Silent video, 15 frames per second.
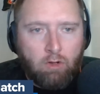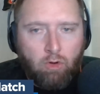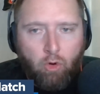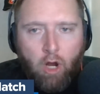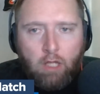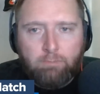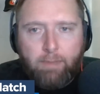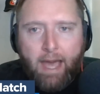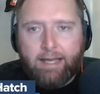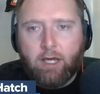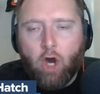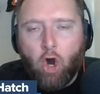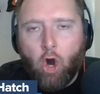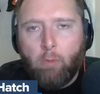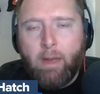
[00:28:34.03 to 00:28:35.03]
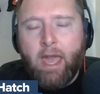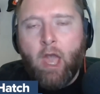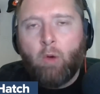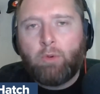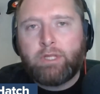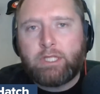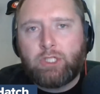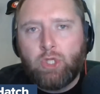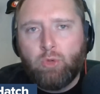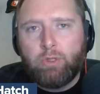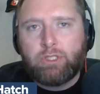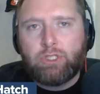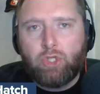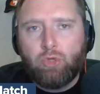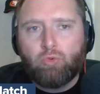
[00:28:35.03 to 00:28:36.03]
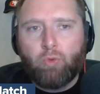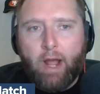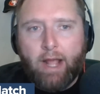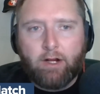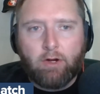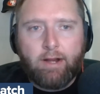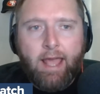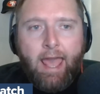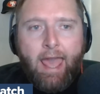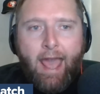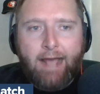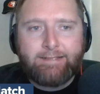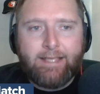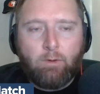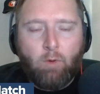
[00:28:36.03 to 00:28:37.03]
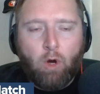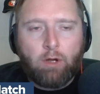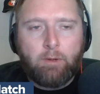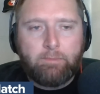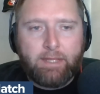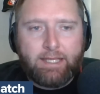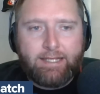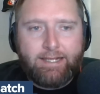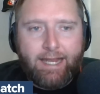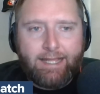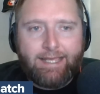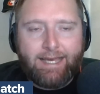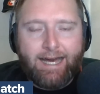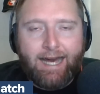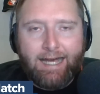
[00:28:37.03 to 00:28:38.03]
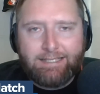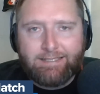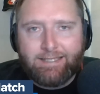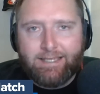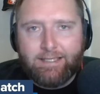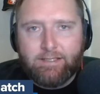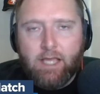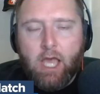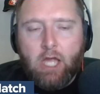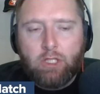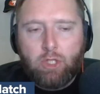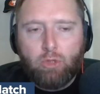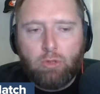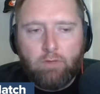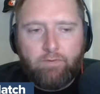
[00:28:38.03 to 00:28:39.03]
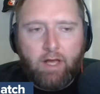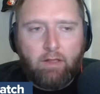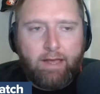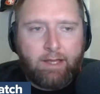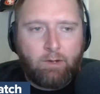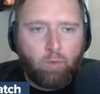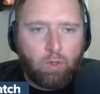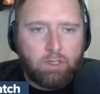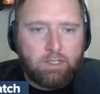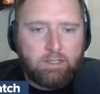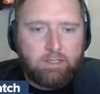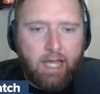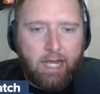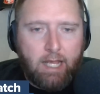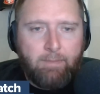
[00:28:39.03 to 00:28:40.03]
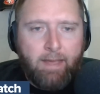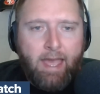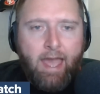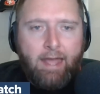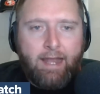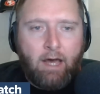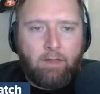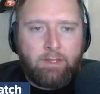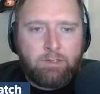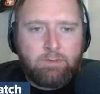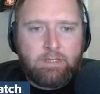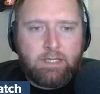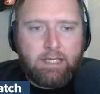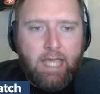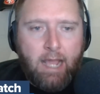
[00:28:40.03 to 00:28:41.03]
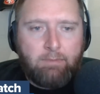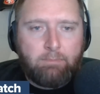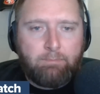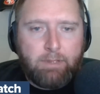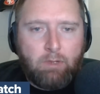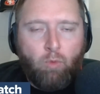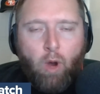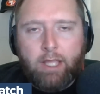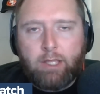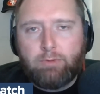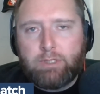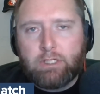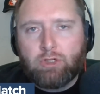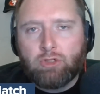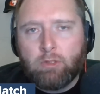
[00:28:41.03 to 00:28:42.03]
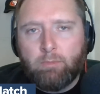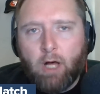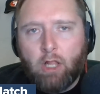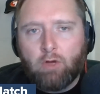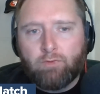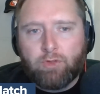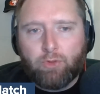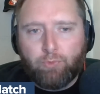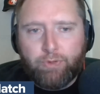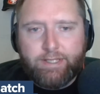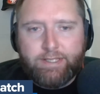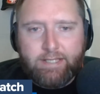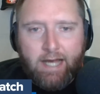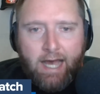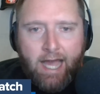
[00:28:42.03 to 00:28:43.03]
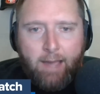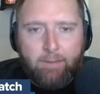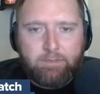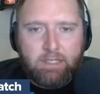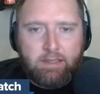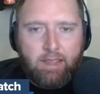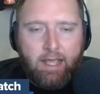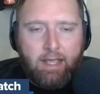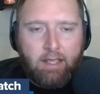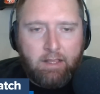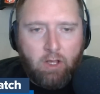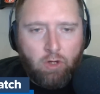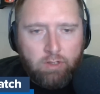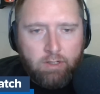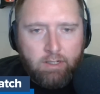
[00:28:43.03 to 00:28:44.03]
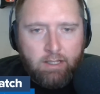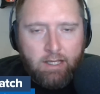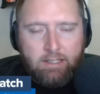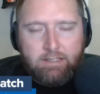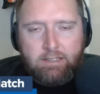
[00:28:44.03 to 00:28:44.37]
crawled back home with a 2-2 record as they welcomed the Connecticut Huskies to Lavelle Edwards Stadium. Now, this is a game that BYU did turn the ball over 3 times. They didn't